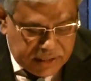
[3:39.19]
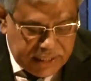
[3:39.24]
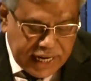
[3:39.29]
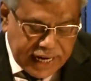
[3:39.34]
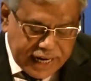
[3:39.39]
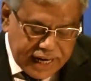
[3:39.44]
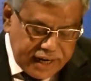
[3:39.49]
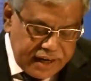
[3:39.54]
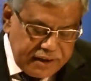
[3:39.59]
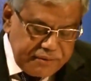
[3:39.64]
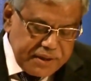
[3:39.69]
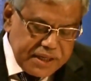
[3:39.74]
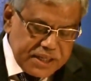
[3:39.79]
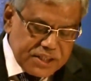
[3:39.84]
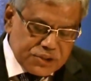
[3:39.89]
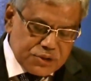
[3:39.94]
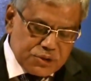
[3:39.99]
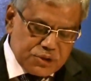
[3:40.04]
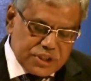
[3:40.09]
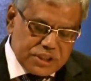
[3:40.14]
The academic
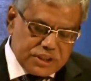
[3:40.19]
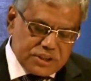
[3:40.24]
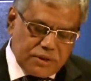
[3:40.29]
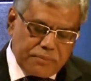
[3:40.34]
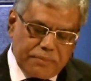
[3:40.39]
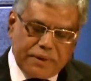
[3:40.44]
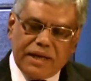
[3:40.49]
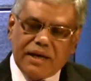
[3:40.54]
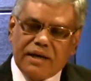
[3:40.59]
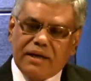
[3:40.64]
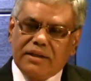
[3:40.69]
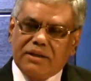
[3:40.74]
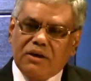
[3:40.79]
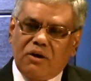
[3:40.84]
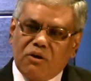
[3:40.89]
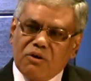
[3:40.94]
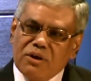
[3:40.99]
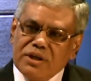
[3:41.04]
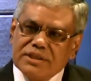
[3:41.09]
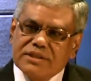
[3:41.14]
institutions of
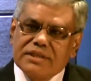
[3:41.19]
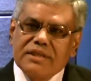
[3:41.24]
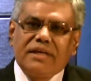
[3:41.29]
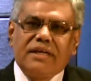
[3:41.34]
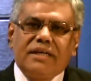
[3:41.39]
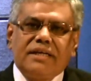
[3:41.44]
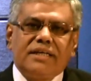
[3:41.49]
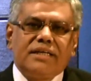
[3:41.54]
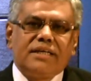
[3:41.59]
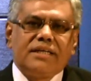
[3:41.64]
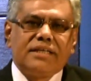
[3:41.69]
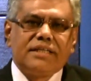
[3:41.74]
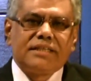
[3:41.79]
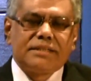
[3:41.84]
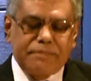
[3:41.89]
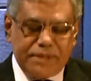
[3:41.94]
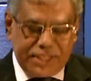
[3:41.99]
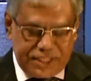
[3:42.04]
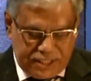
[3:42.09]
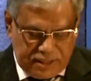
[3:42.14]
Calcutta always a
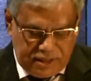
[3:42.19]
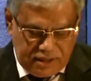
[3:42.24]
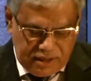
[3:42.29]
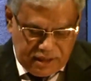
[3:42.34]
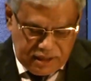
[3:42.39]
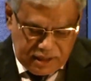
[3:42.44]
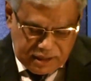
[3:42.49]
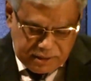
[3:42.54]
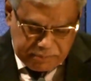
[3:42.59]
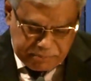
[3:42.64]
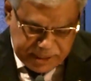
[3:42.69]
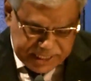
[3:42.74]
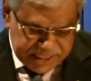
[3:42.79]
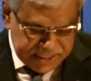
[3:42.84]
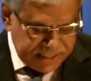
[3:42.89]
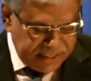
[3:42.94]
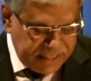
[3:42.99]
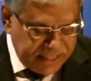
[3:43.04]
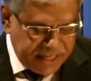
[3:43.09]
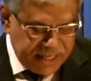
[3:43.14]
special
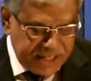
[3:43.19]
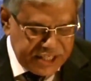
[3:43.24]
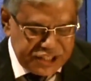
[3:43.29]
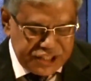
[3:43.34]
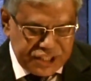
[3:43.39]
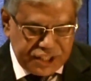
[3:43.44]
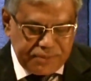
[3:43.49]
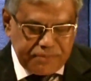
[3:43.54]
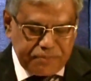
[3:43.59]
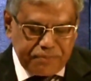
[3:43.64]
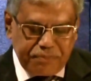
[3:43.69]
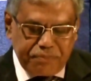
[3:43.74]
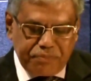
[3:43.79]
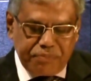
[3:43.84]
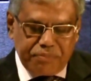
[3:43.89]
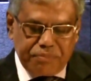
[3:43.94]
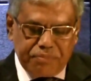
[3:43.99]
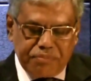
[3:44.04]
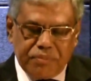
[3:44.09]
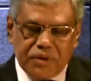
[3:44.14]
place in the country.
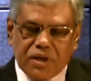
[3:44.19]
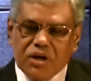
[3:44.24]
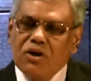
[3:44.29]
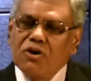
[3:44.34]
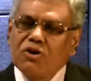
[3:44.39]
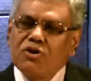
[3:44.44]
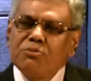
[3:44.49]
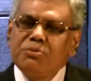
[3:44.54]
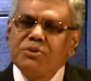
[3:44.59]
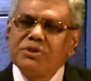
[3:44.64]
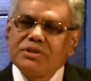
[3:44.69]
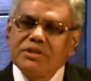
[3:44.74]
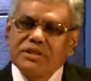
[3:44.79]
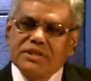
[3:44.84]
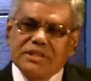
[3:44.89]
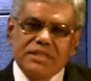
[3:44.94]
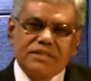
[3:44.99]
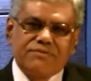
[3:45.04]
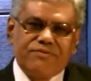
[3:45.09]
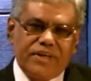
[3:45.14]

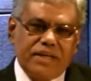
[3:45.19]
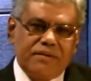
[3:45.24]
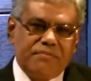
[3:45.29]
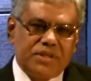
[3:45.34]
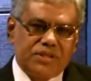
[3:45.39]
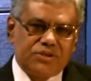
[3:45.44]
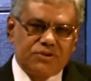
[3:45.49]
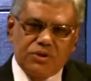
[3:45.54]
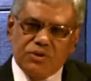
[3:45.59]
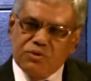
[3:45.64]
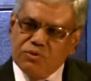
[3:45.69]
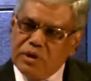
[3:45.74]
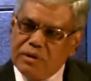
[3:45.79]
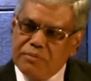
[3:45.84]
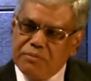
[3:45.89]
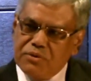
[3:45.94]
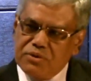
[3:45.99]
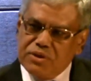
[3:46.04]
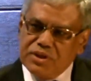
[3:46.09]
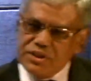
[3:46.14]
Contributions is very much, we know
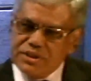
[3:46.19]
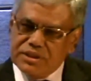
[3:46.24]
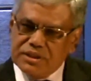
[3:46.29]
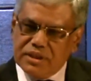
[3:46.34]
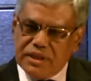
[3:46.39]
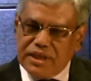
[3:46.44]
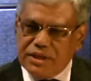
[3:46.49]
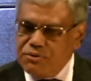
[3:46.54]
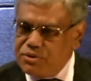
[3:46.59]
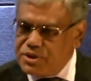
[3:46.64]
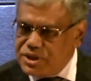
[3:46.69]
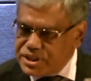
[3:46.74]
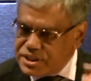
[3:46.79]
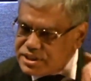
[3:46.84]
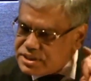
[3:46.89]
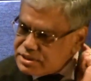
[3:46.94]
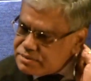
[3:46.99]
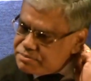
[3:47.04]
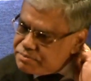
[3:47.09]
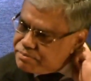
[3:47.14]
about this
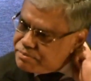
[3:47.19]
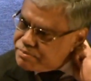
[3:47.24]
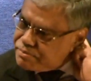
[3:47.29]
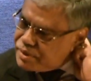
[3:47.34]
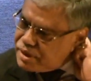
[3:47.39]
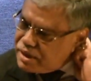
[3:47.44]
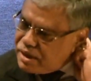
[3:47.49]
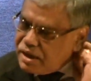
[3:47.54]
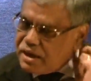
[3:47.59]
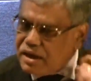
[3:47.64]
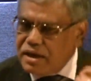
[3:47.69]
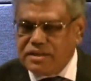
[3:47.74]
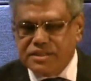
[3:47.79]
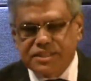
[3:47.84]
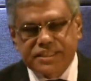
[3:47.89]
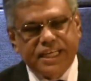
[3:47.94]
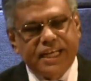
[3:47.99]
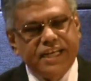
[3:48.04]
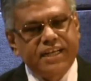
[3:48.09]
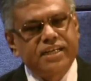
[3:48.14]
education
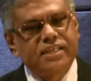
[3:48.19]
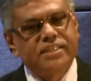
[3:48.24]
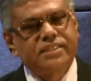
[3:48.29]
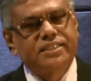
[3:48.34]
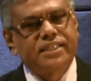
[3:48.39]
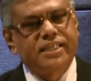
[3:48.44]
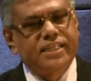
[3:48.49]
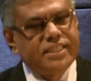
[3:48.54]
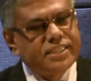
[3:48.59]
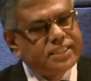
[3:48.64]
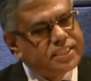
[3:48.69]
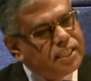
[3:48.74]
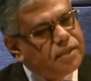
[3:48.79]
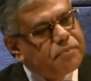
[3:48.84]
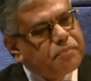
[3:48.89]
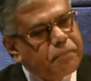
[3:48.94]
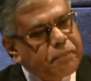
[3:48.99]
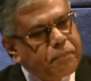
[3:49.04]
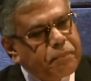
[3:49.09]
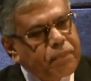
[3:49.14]
standards here
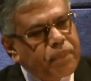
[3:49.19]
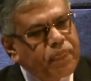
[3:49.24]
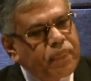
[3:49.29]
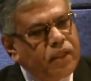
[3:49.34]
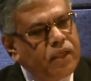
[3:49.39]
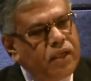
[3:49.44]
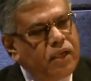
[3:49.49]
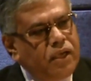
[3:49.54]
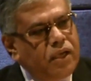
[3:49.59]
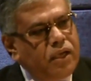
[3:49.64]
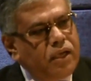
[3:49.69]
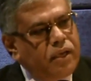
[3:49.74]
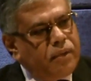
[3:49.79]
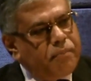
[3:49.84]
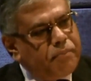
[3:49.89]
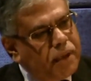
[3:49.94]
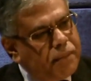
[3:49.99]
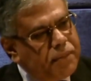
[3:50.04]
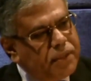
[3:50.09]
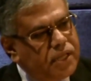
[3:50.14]
itself.
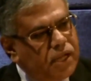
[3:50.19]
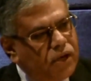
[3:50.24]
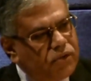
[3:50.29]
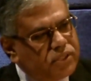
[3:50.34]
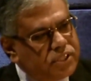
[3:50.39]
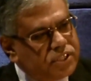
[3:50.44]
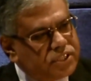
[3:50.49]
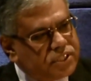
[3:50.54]
Maybe now